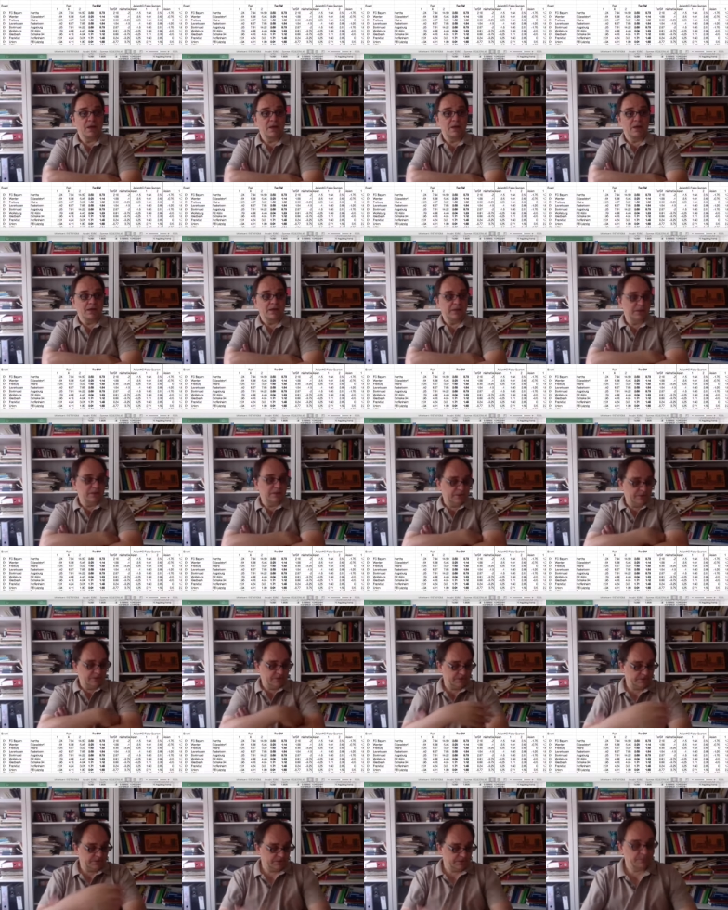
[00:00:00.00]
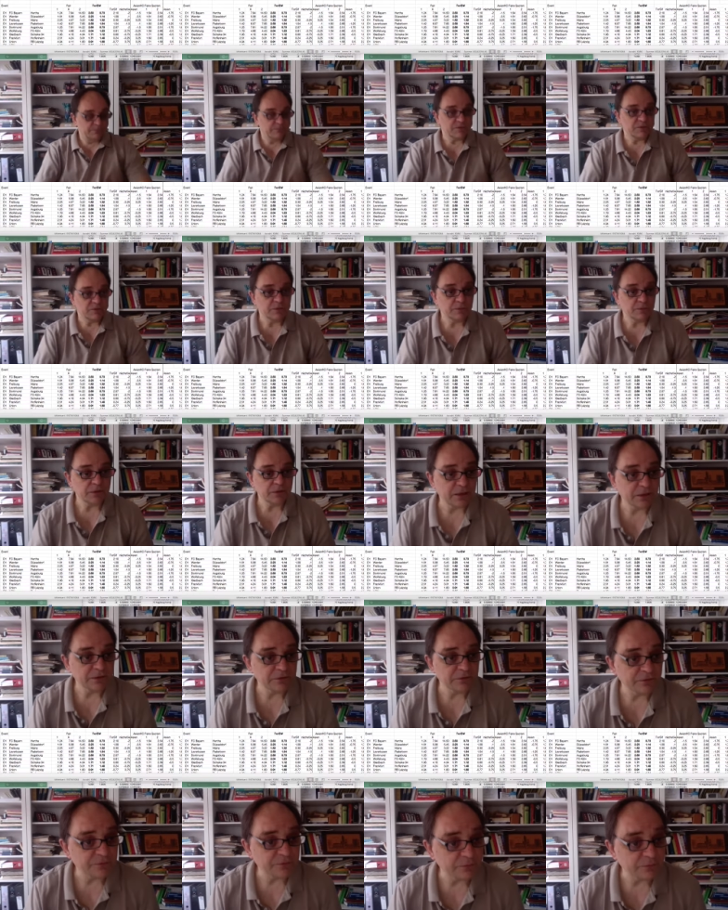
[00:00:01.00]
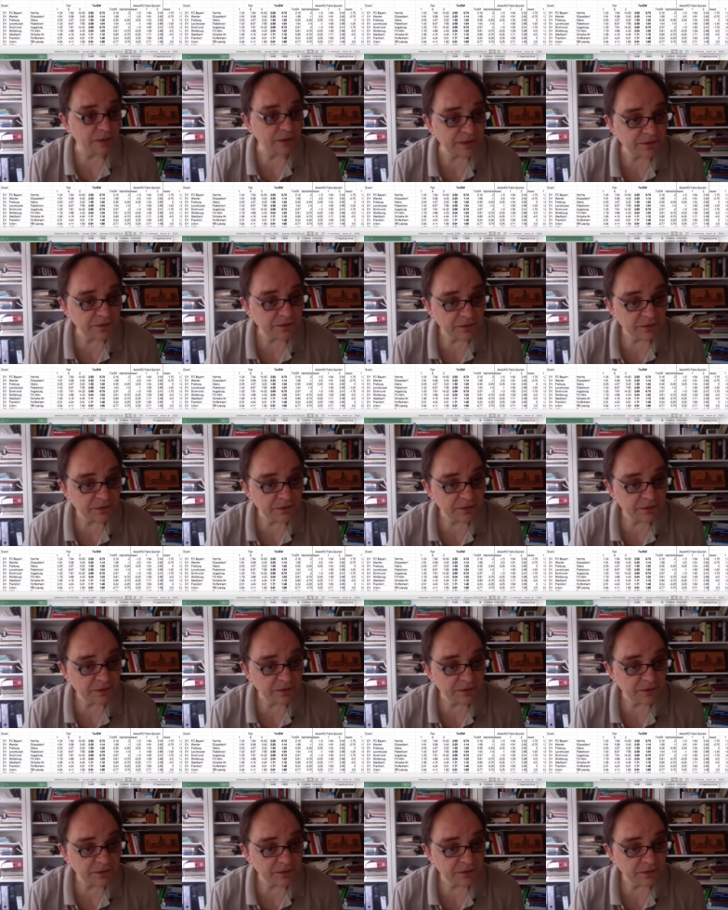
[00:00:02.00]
and so they are just right.